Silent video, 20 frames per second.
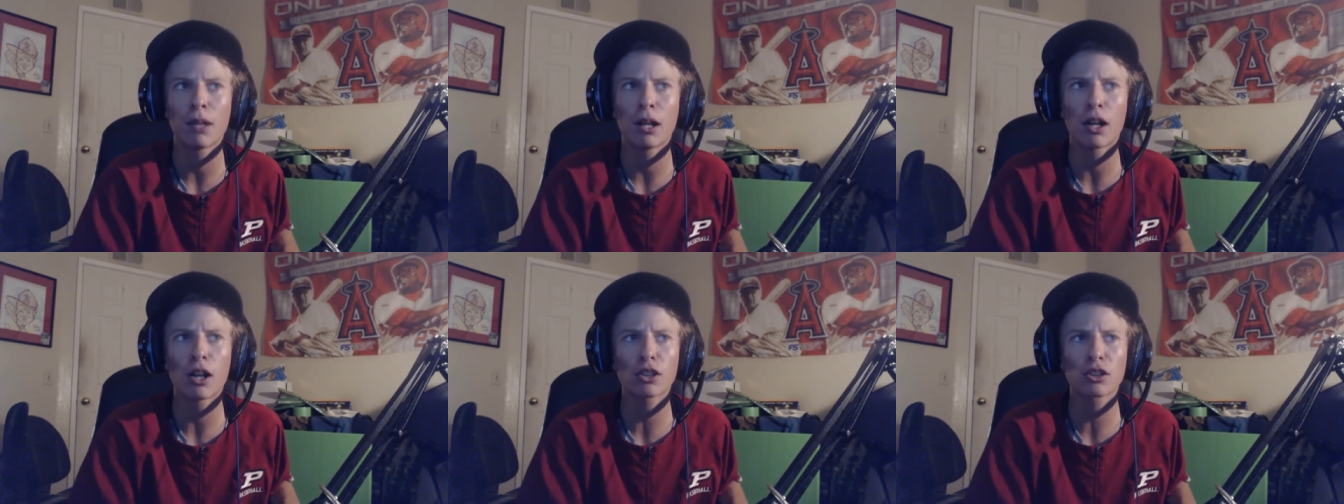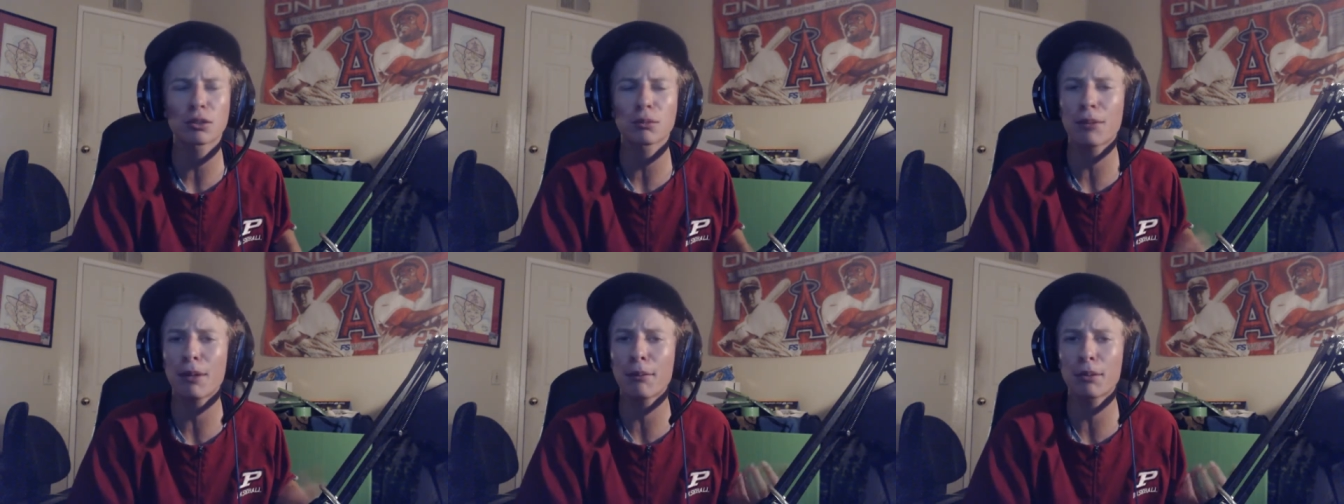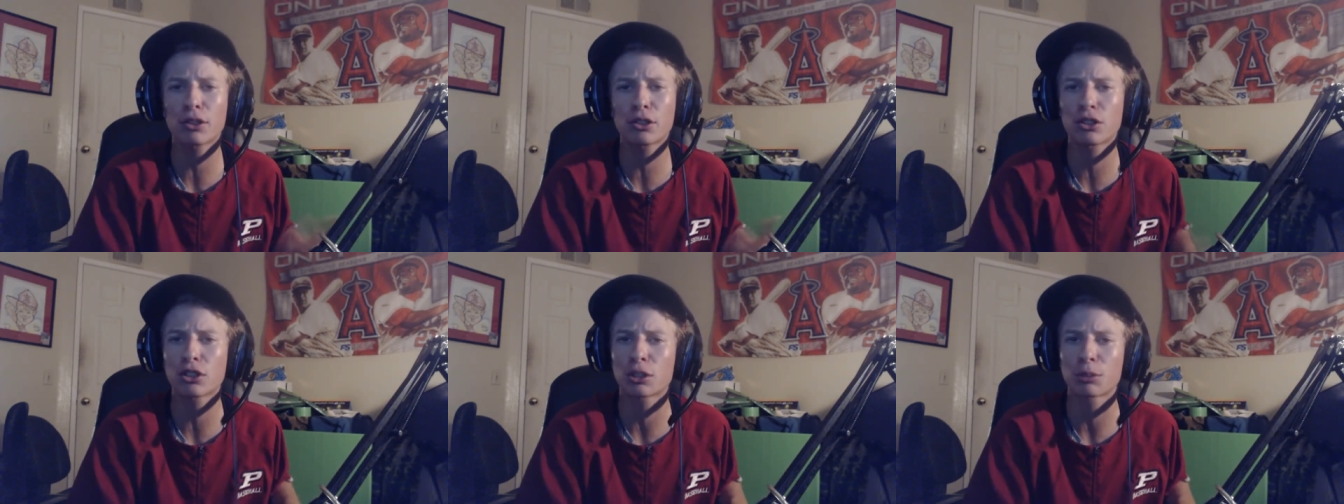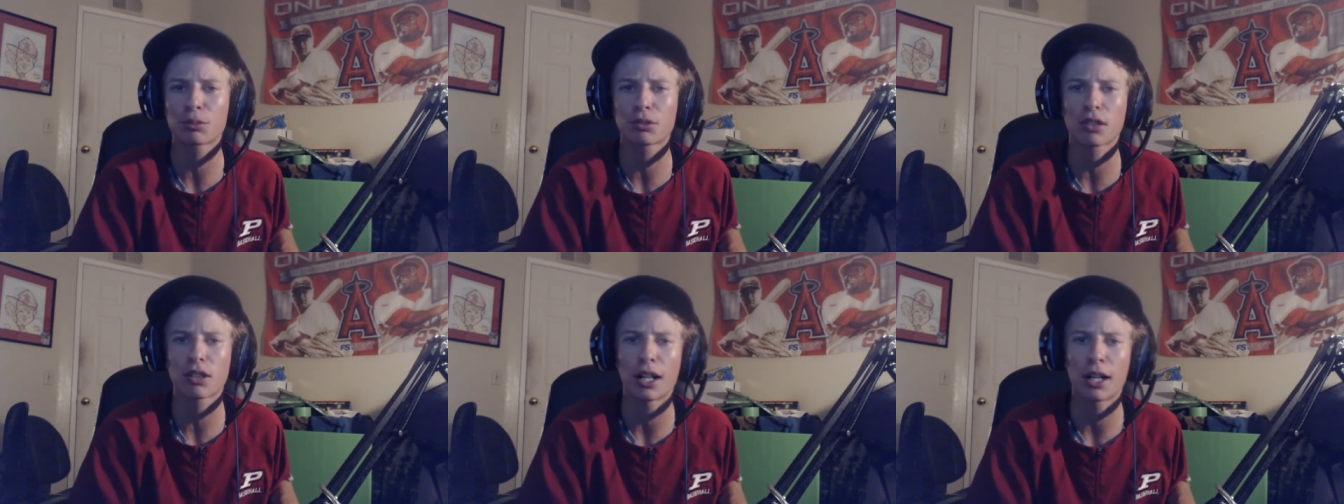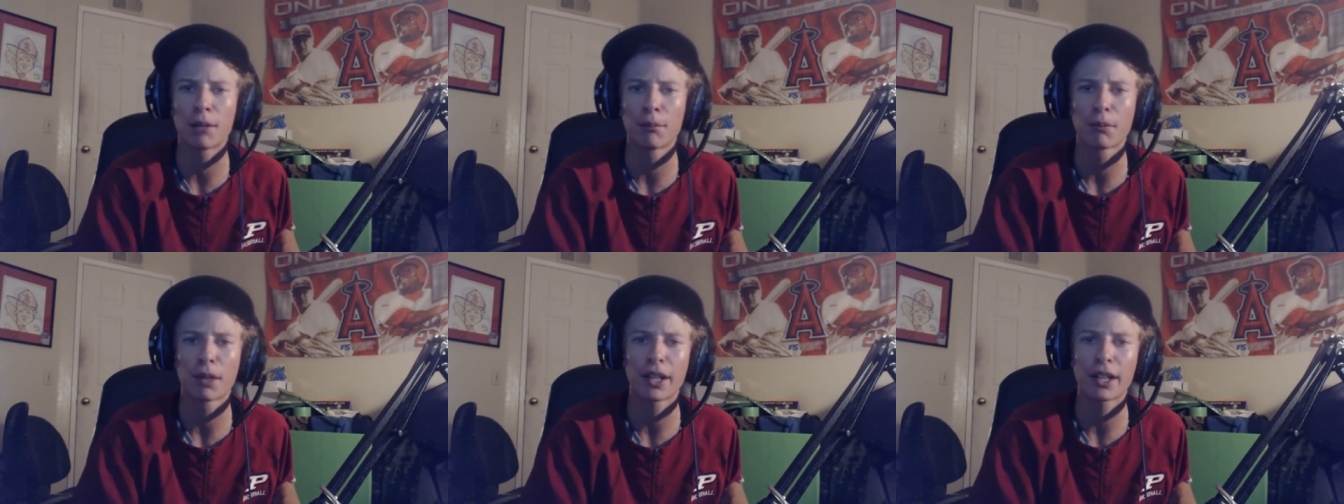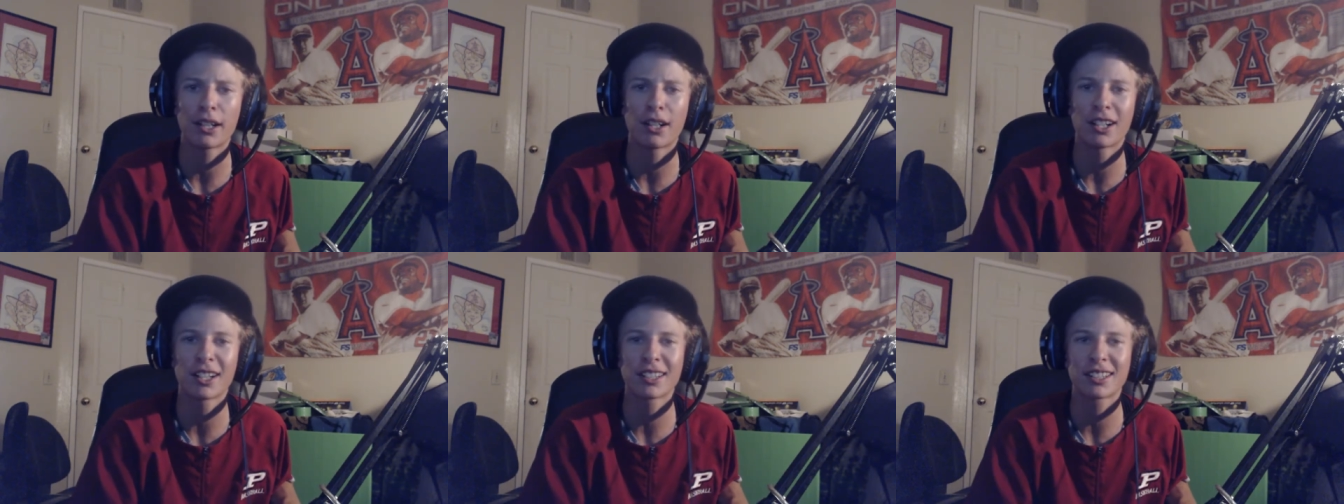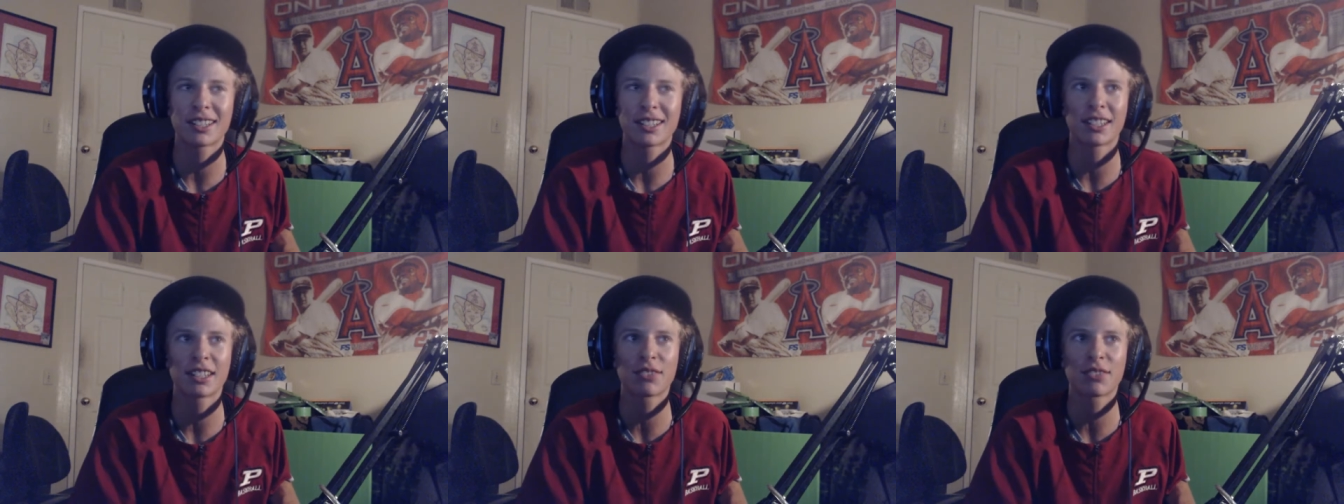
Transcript: Also, remember to subscribe. Like, honestly,